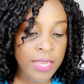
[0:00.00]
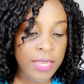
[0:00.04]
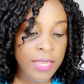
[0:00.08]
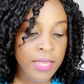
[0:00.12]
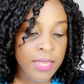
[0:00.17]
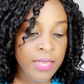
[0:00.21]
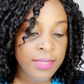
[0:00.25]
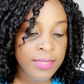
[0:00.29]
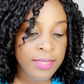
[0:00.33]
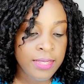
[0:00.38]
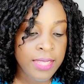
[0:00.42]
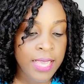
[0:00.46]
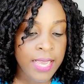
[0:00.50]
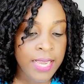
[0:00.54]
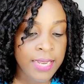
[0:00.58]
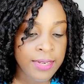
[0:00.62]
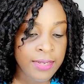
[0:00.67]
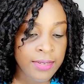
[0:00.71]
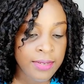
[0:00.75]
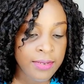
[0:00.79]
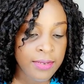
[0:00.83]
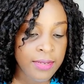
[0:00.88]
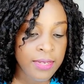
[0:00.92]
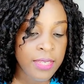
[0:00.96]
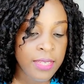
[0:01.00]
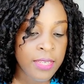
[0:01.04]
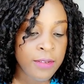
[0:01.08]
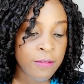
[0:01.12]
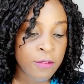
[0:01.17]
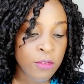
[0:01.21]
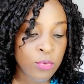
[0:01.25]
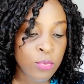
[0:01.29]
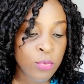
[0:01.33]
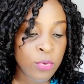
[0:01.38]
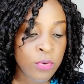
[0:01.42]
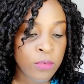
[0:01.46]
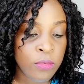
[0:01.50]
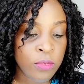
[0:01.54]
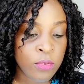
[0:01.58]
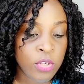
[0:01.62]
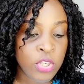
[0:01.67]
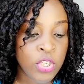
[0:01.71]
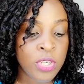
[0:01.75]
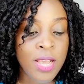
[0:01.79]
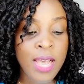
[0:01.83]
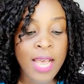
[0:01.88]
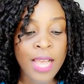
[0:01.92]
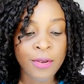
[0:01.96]
It said, if two of you
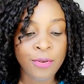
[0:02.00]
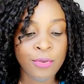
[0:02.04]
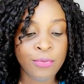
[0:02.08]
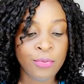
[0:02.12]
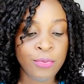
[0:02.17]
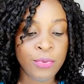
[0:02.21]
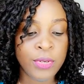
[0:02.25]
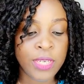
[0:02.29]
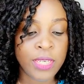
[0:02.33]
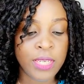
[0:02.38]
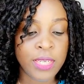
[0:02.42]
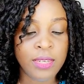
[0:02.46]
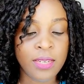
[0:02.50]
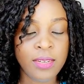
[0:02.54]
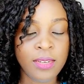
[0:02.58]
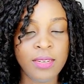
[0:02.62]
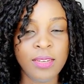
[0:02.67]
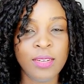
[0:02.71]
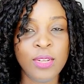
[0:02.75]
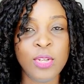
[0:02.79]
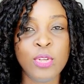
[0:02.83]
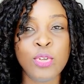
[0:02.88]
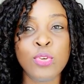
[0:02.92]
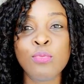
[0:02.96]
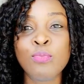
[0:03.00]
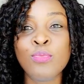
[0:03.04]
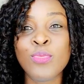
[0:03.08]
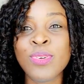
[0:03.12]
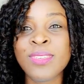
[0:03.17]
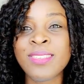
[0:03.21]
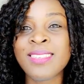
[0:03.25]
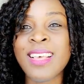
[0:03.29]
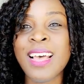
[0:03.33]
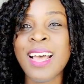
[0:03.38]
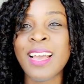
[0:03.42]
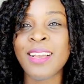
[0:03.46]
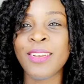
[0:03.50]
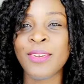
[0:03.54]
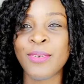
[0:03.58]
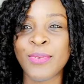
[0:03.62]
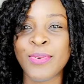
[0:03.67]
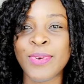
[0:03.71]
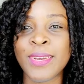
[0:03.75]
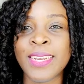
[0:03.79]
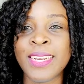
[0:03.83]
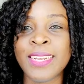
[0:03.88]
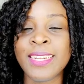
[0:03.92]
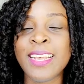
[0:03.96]
shall agree, you must
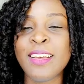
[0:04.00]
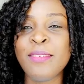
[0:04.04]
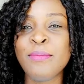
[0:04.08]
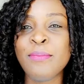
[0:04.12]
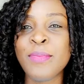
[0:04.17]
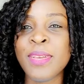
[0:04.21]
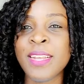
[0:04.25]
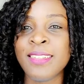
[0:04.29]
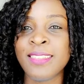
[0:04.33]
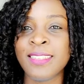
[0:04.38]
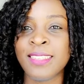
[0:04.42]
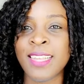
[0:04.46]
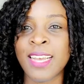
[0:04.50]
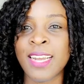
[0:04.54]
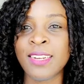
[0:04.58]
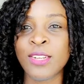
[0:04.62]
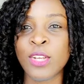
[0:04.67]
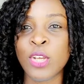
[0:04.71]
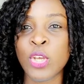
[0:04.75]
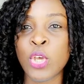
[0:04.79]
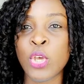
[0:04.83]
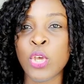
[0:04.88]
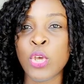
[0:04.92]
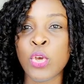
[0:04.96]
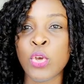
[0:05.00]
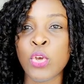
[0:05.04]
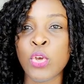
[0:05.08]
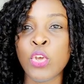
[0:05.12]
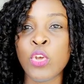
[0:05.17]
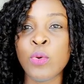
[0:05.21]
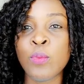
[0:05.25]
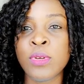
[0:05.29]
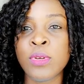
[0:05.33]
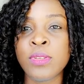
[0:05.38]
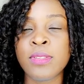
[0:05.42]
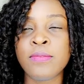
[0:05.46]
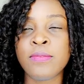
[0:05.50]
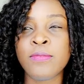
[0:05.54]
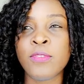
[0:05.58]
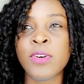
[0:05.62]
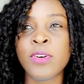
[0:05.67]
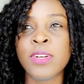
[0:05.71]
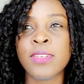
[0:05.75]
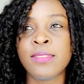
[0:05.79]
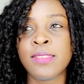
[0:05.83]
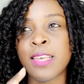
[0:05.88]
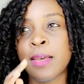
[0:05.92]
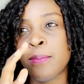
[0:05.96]
agree. That means that you must, for
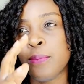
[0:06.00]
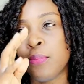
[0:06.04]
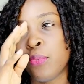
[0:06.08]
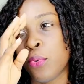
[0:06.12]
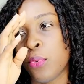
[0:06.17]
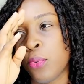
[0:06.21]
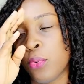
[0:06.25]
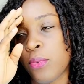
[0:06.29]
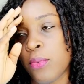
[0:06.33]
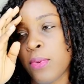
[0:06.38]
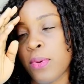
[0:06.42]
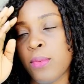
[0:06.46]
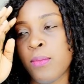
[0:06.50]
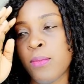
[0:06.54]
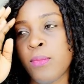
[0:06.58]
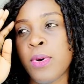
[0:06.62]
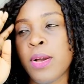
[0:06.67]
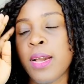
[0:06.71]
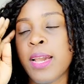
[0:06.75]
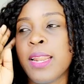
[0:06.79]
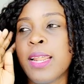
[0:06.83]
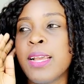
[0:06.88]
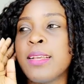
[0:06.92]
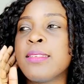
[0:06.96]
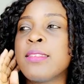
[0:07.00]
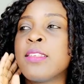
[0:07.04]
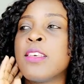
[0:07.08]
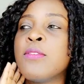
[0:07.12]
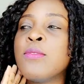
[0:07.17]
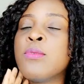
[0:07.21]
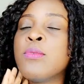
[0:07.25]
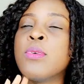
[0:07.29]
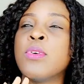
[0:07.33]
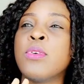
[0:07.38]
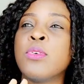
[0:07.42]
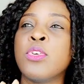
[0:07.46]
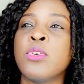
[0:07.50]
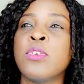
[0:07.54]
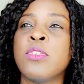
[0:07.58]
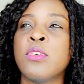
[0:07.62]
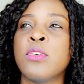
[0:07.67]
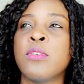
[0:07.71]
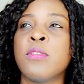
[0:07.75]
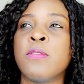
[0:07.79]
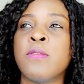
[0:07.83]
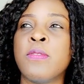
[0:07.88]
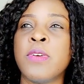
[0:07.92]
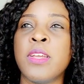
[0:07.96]
example, what can I say if you want to use your
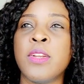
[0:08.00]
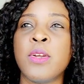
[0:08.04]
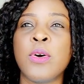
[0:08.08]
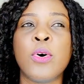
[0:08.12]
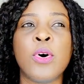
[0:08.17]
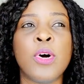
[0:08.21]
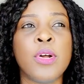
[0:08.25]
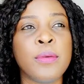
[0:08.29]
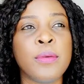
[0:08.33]
faith on?